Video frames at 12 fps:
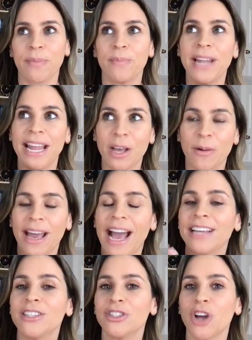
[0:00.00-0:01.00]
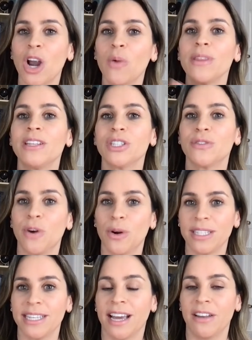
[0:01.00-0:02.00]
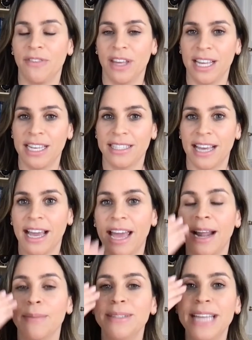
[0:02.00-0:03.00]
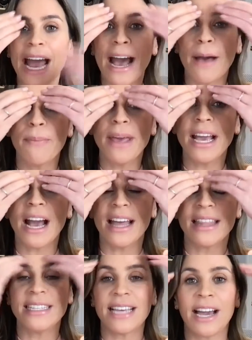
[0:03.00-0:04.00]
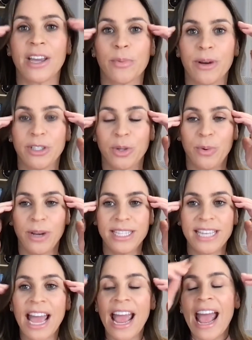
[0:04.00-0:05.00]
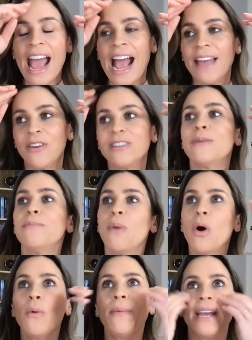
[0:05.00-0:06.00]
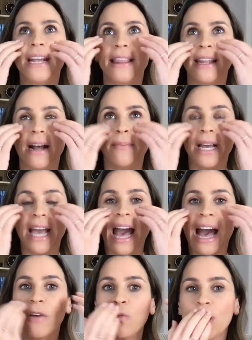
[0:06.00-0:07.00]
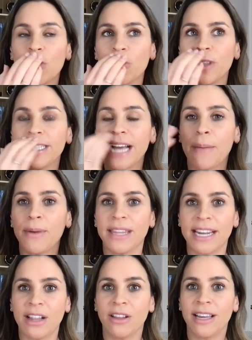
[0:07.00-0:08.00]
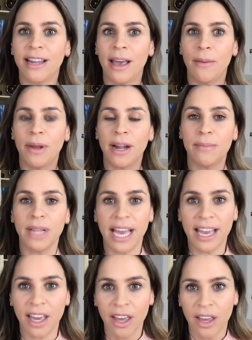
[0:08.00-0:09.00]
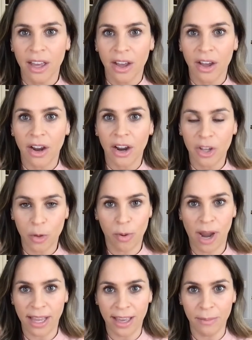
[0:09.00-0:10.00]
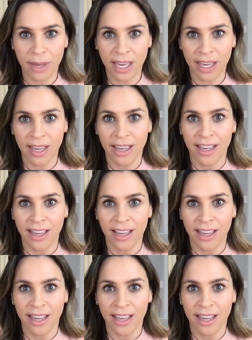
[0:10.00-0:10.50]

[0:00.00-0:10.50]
But anyway, I start with just focusing on feeling sick and I'm tapping on these acupressure points. And there's a moment that I'm like halfway through the tapping that I look at him and I'm like, are you pranking me?